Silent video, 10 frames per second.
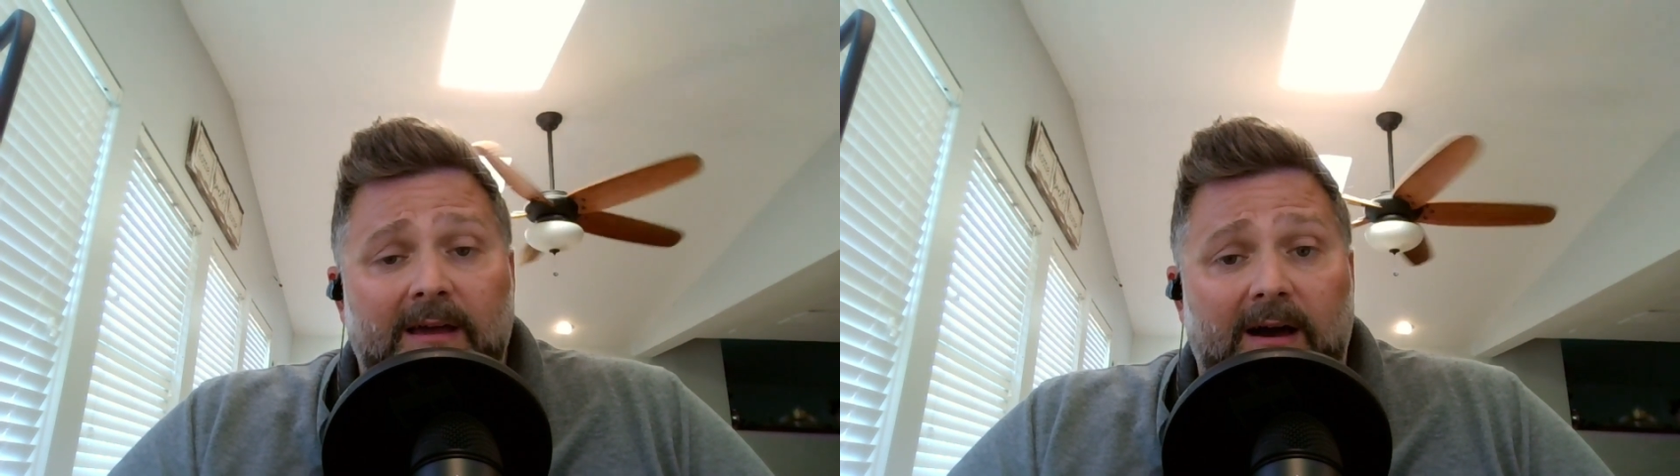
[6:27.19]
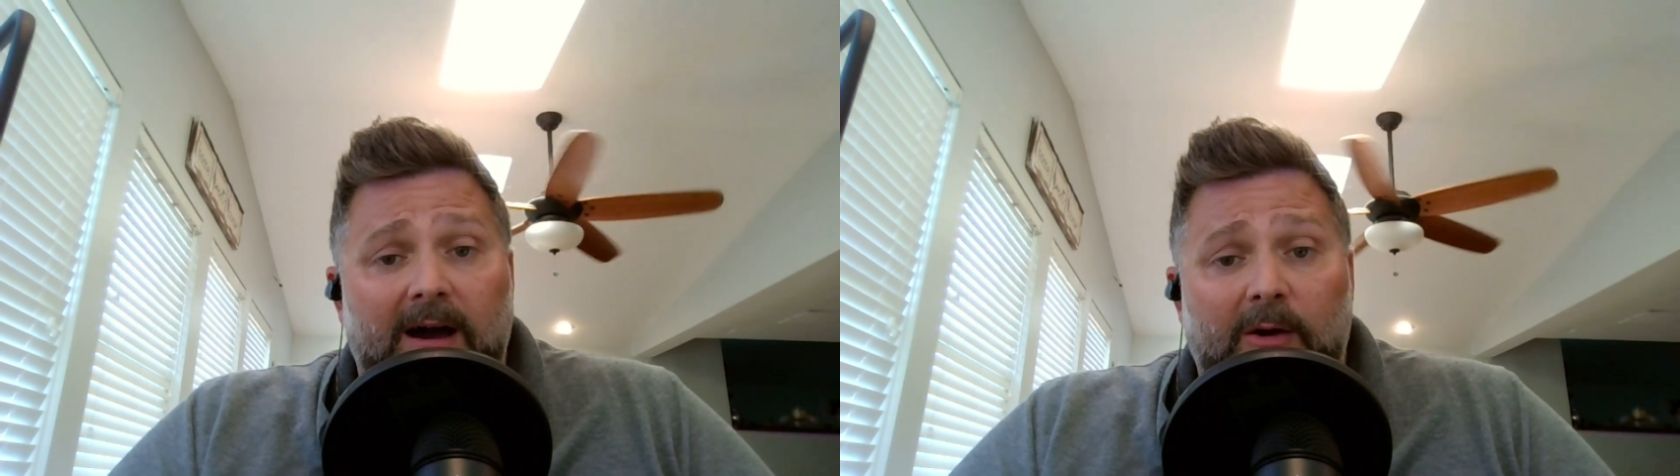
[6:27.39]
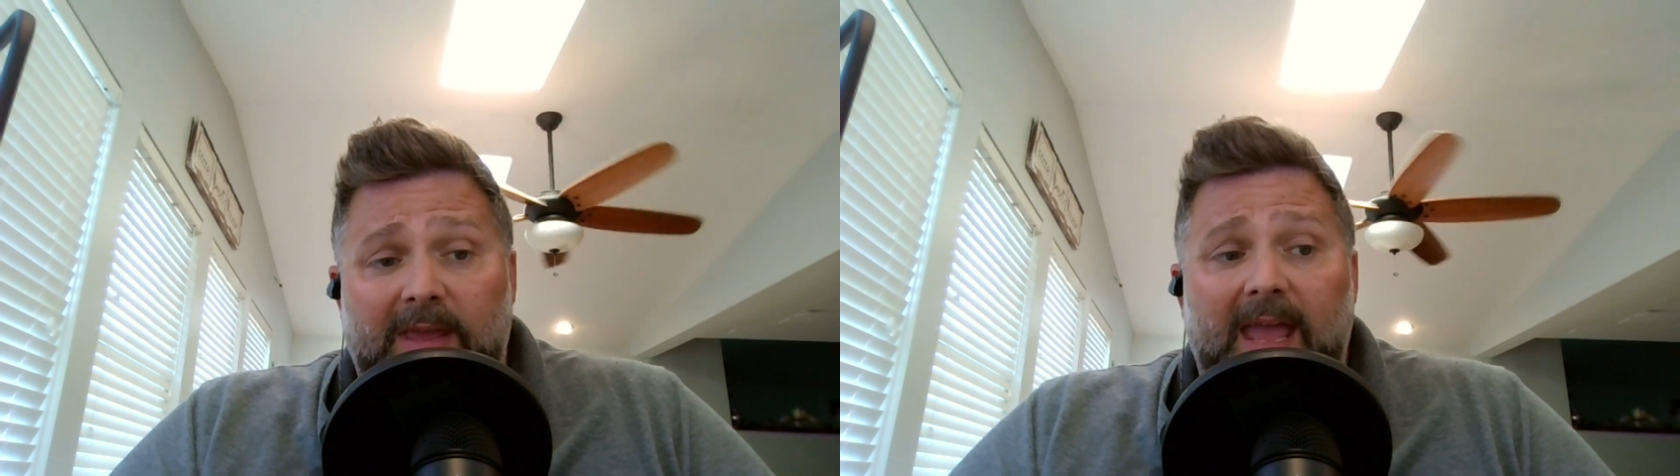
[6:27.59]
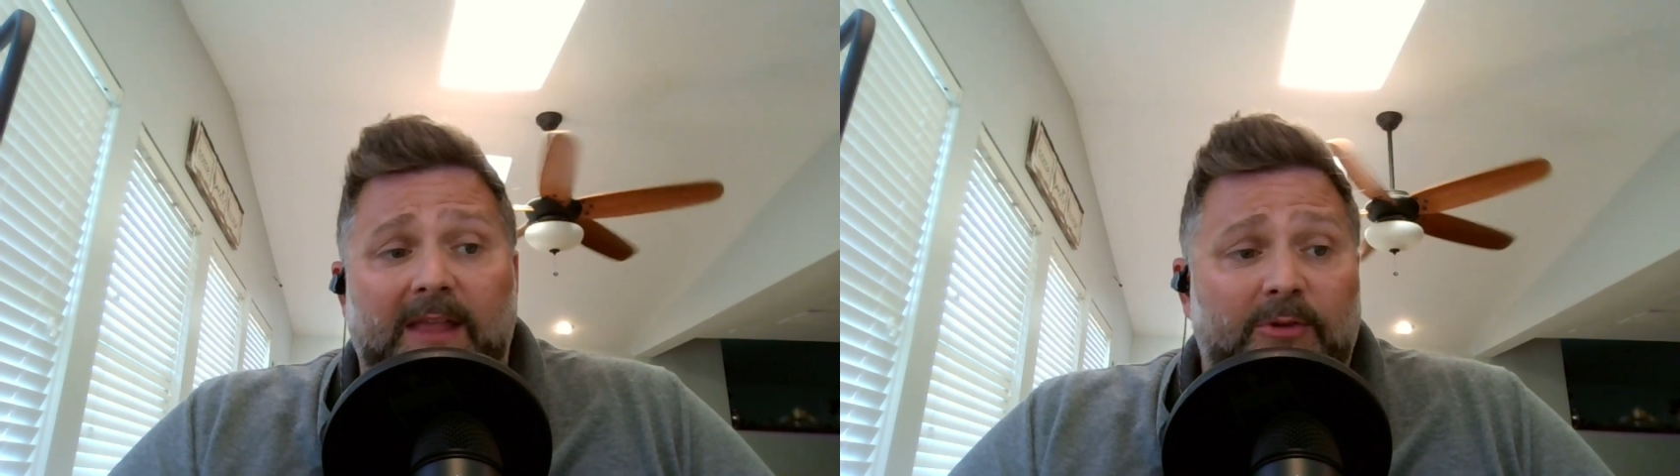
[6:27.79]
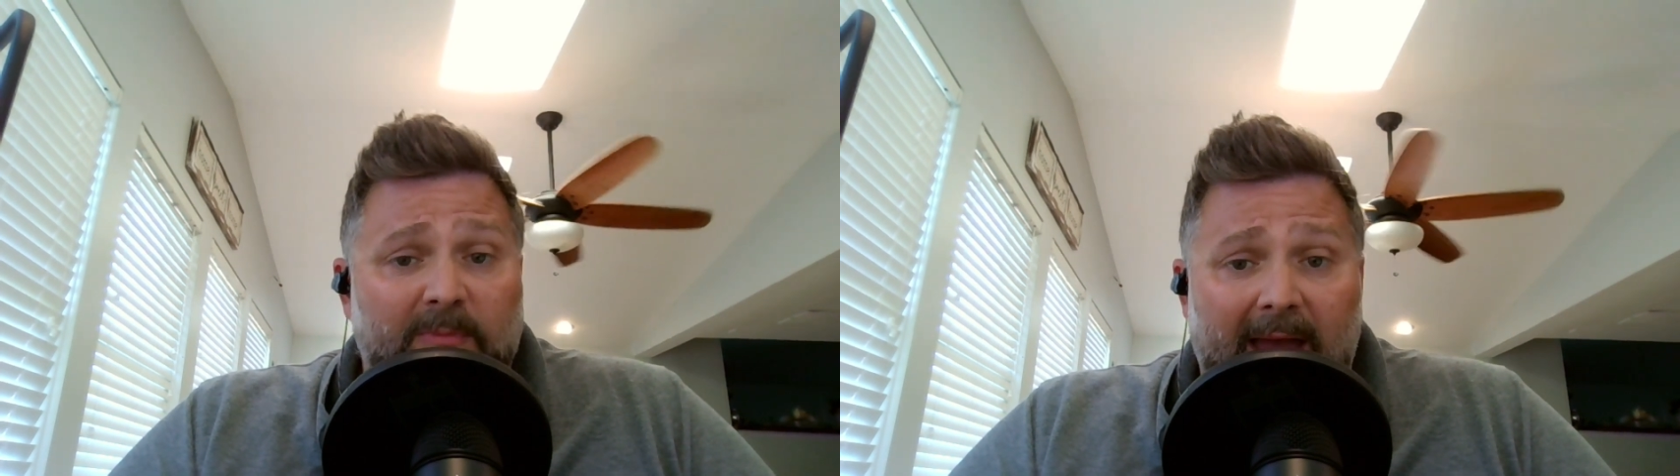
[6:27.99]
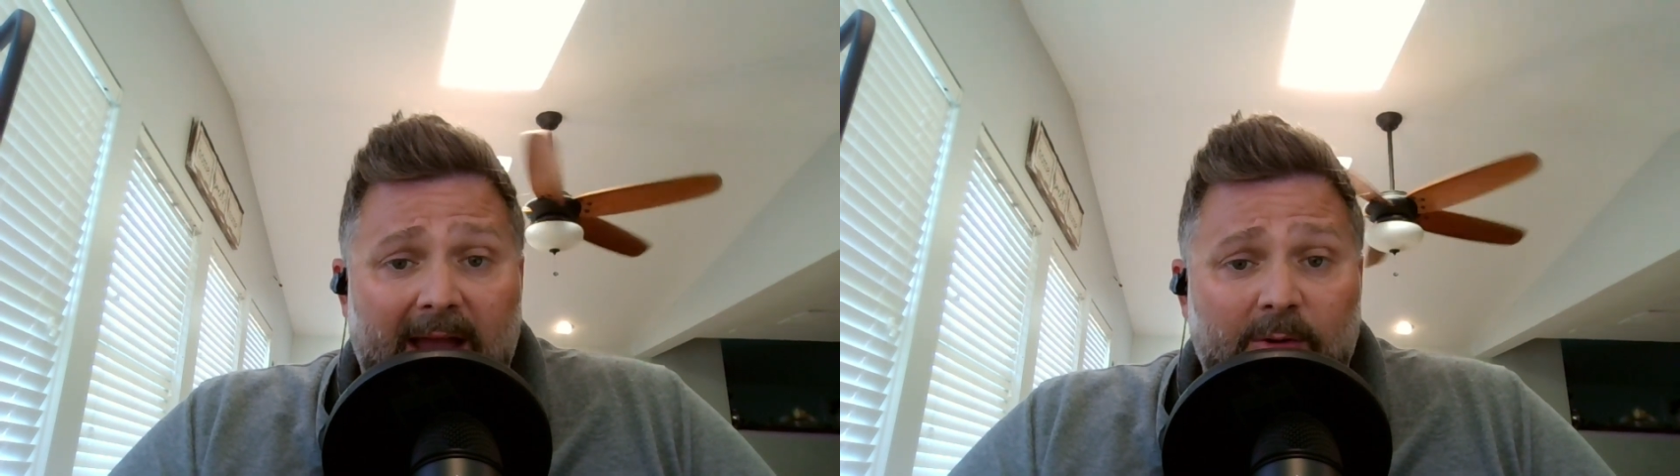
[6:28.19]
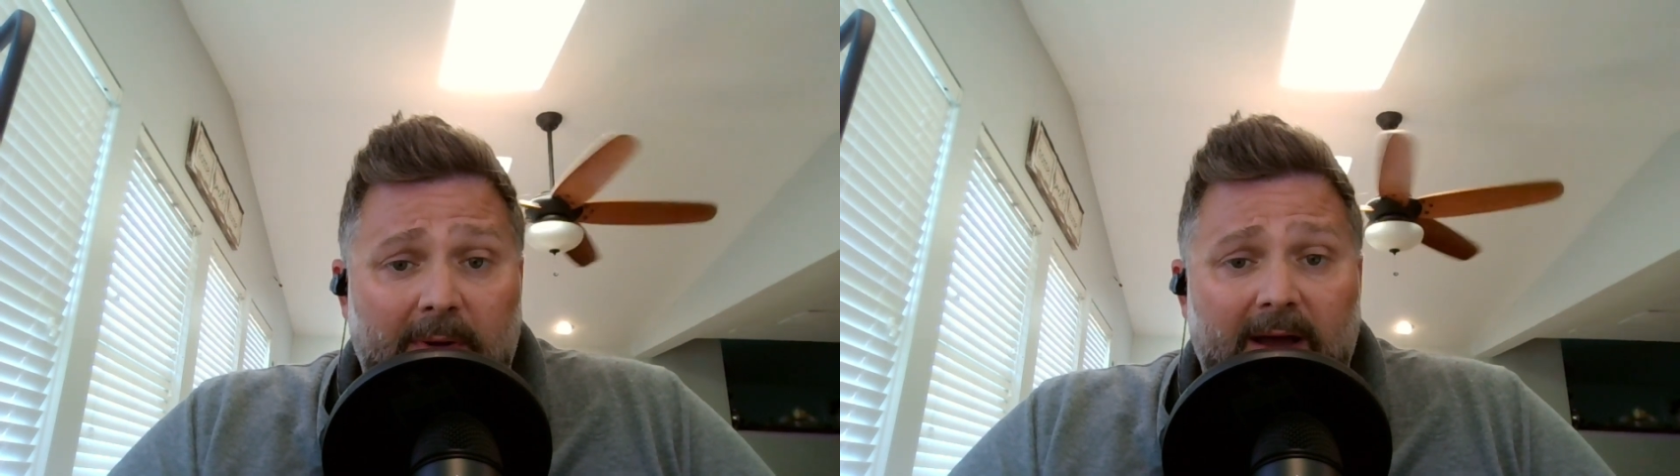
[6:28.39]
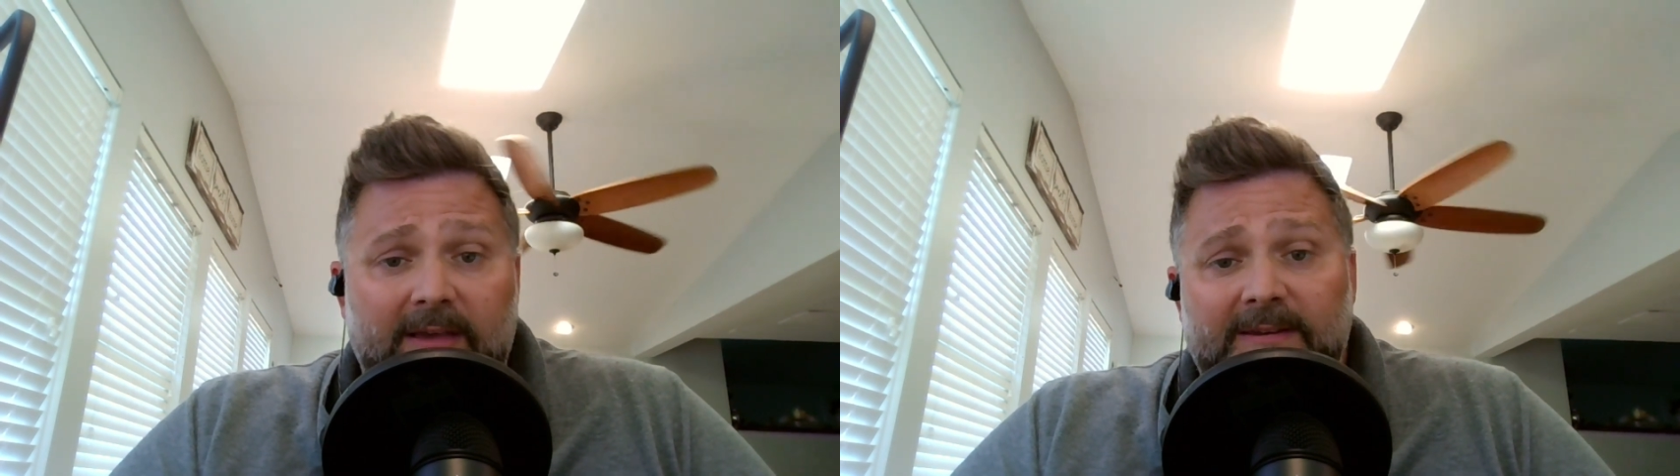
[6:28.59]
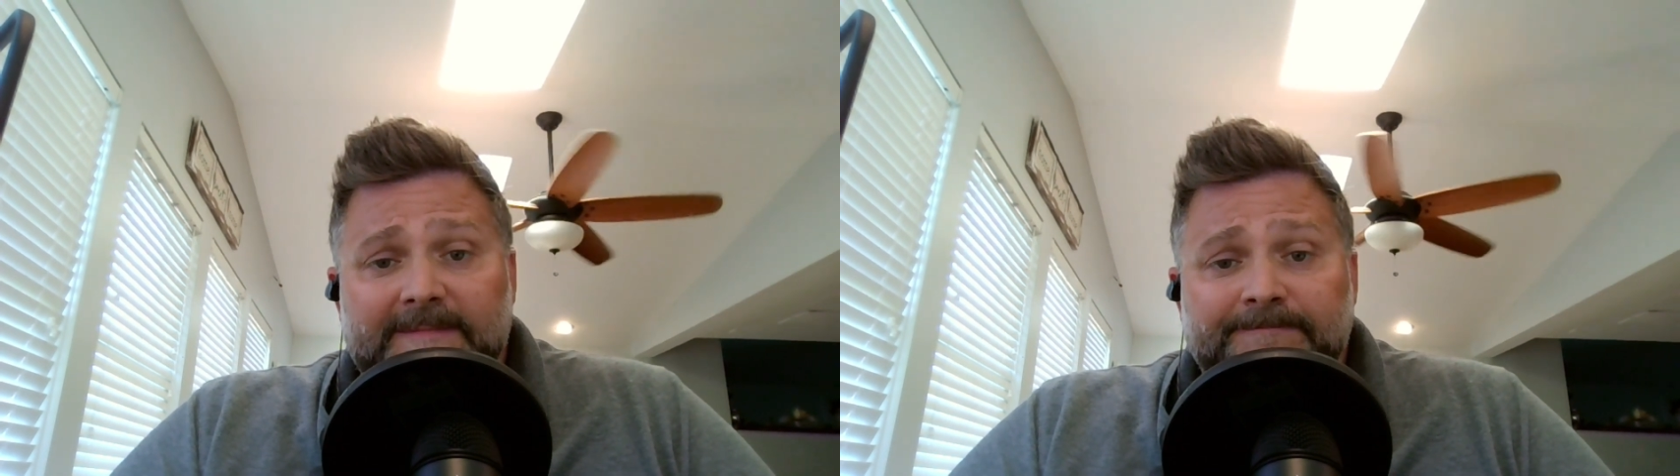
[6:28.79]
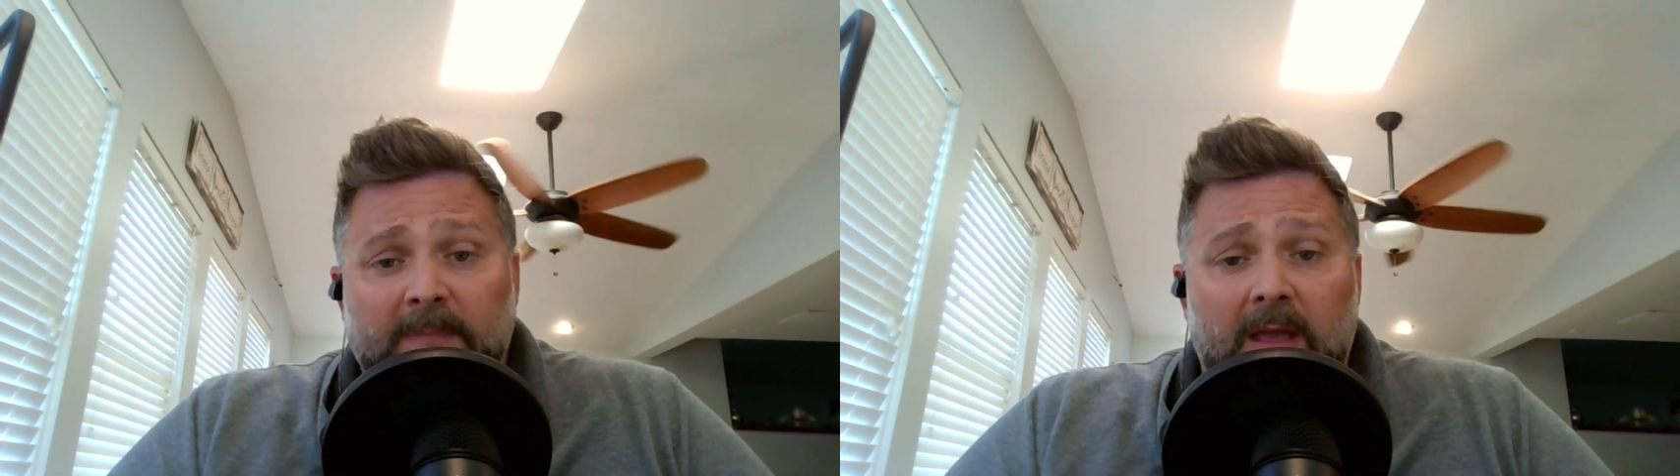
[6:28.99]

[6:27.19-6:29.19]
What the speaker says: You can use macro epoxy,